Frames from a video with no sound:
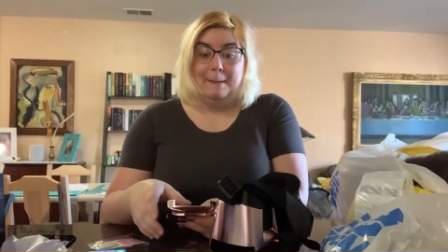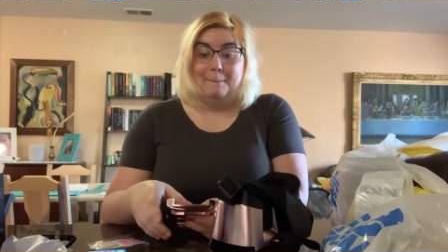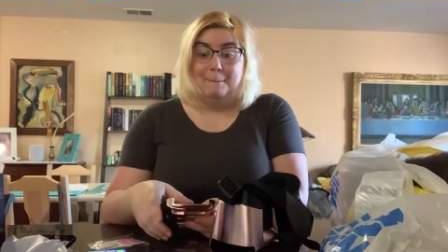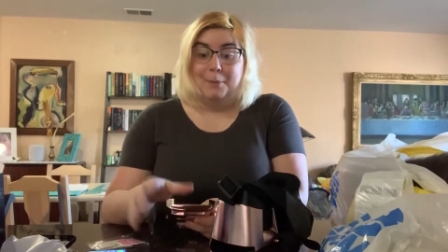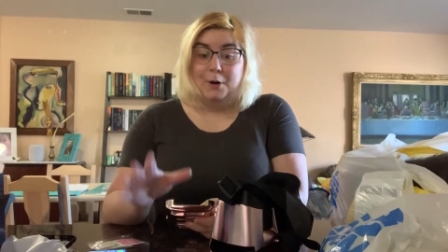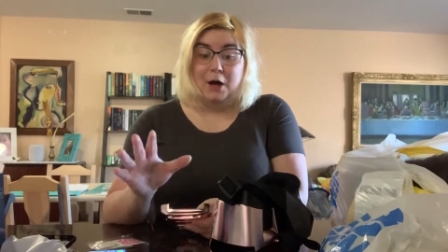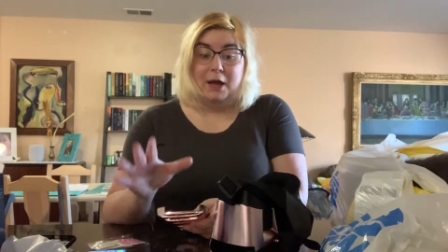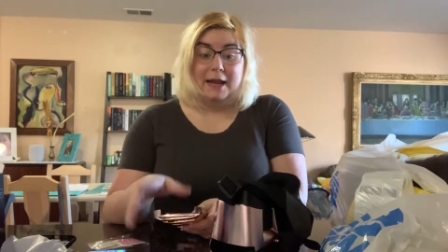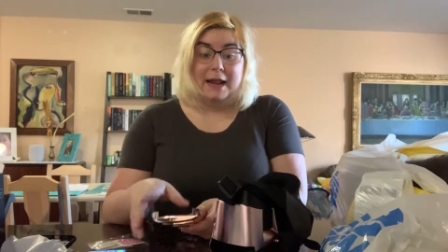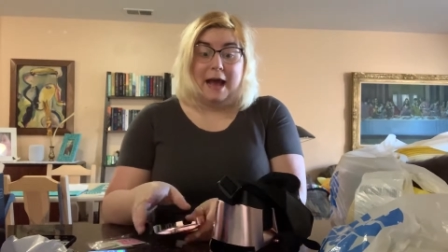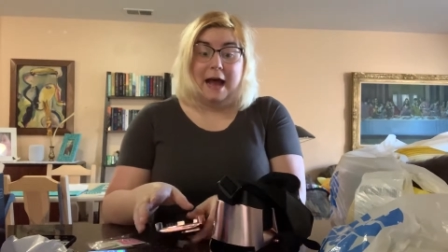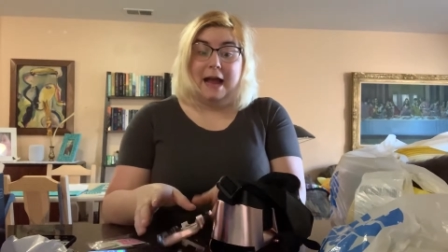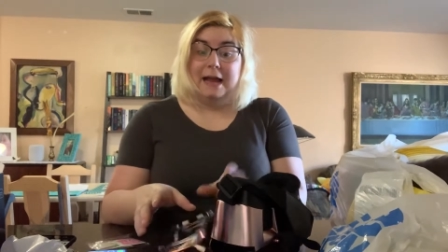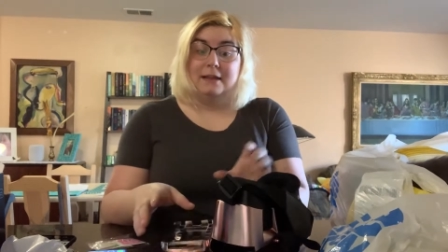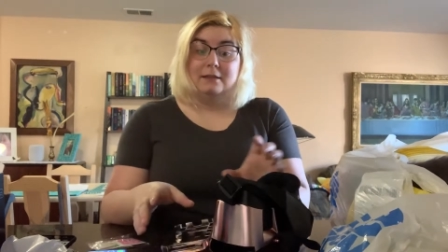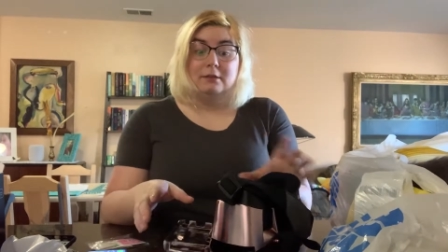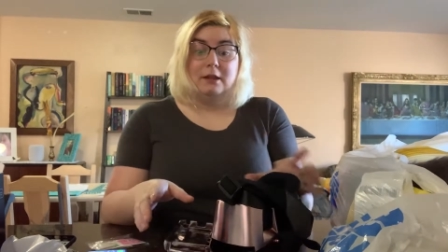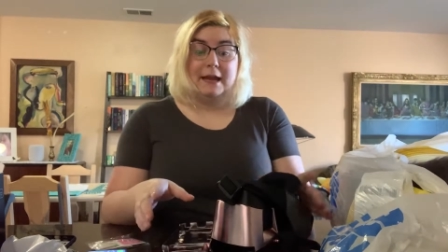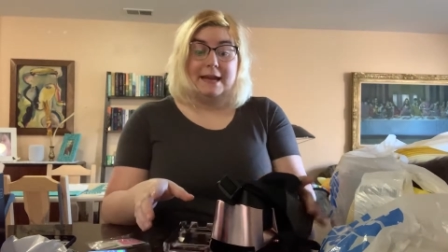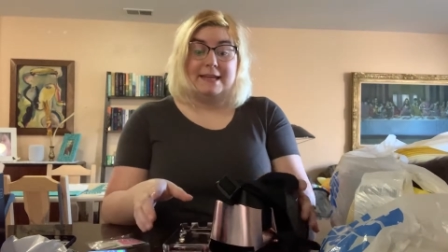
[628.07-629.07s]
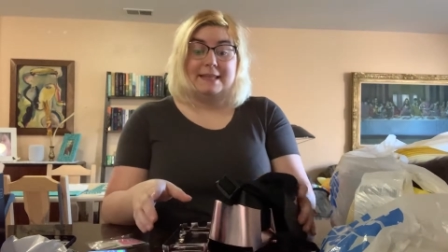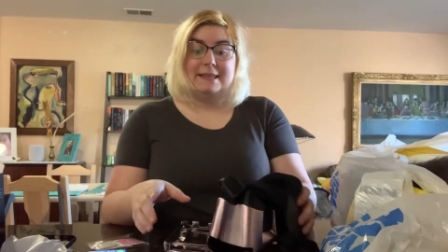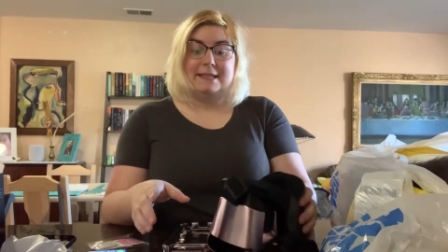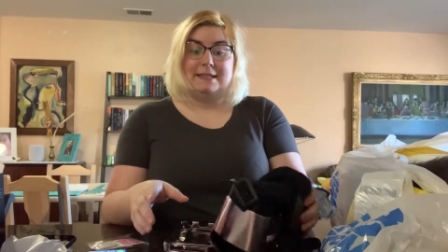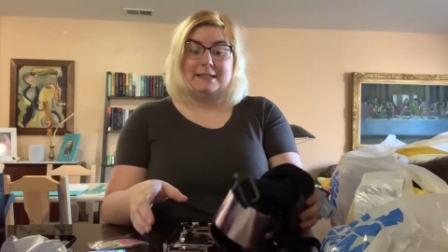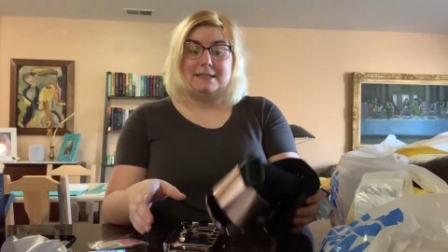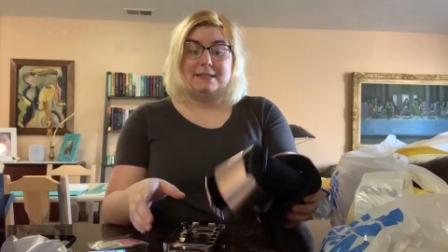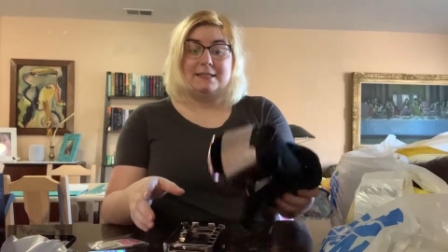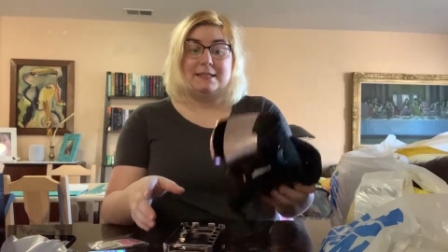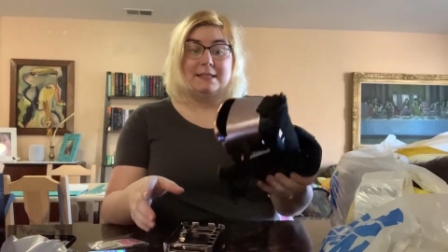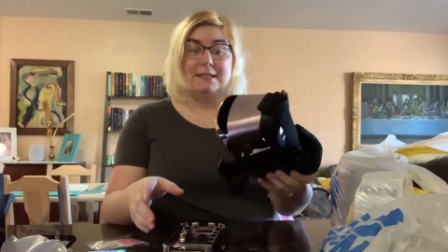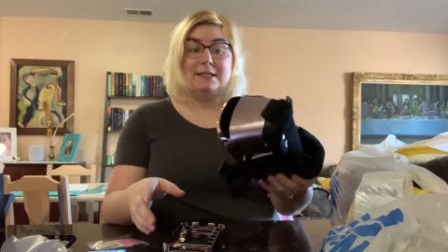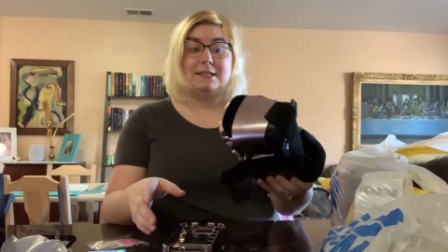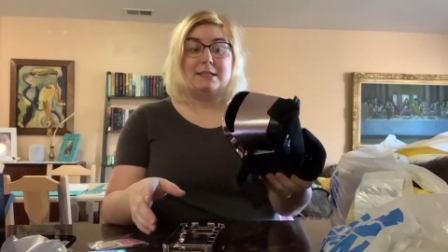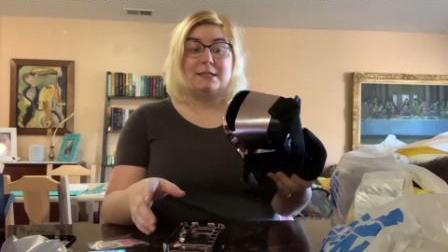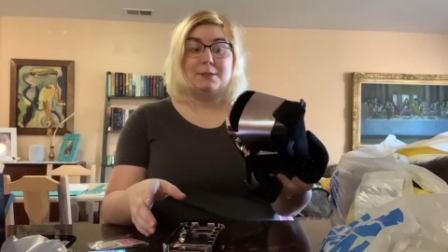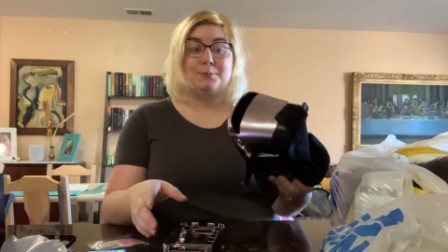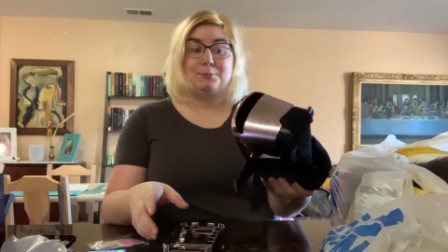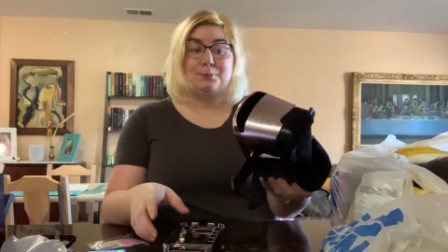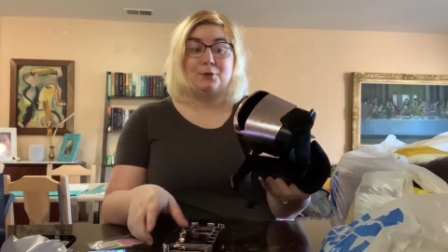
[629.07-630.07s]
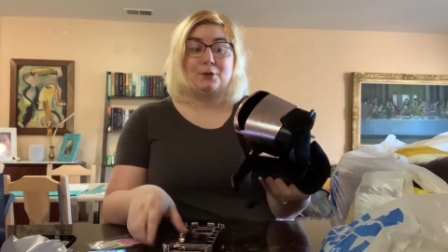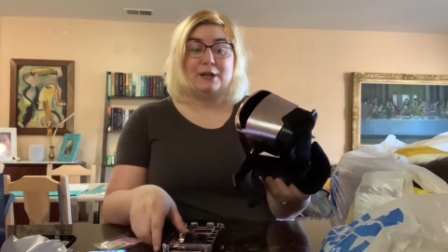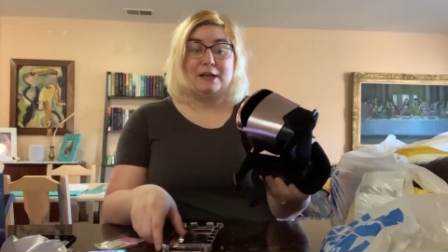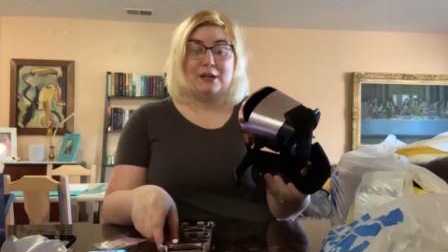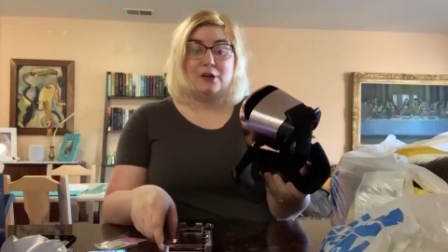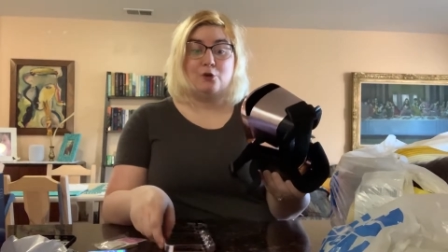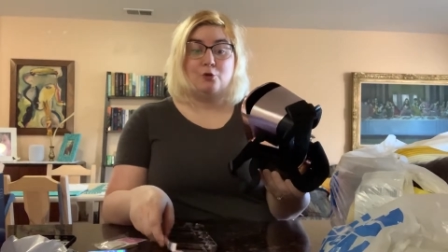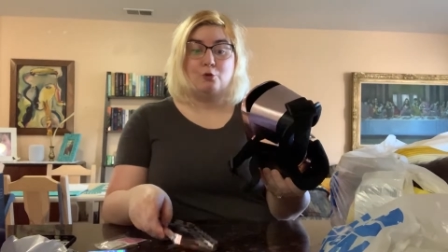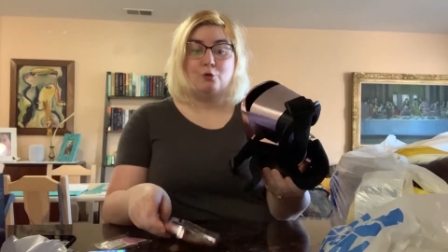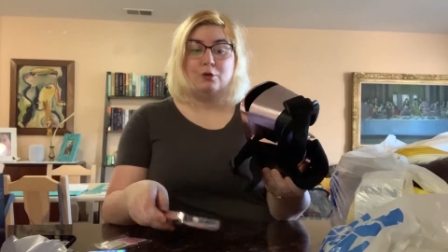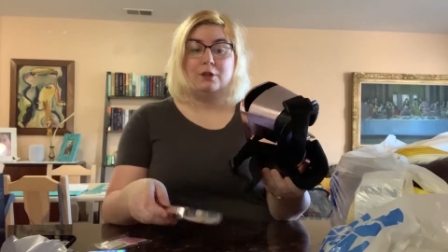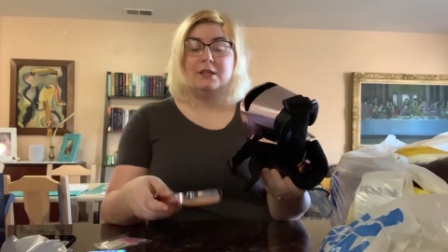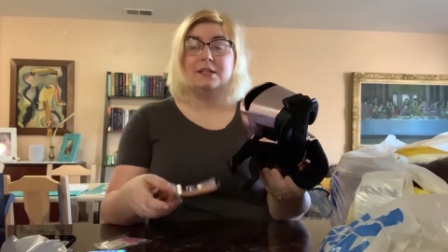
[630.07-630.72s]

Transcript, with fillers: But I like this. This is pretty cool.